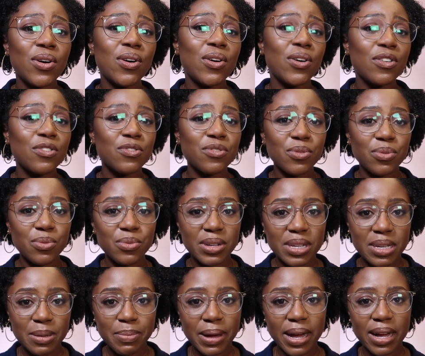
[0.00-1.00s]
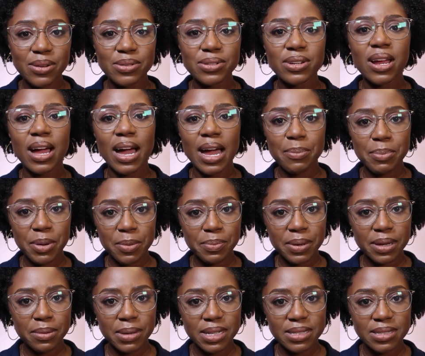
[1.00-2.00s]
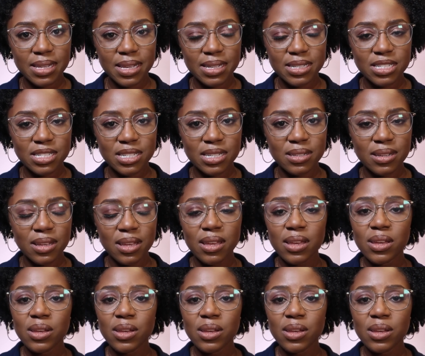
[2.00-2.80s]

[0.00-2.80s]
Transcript: of rebound hyperpigmentation,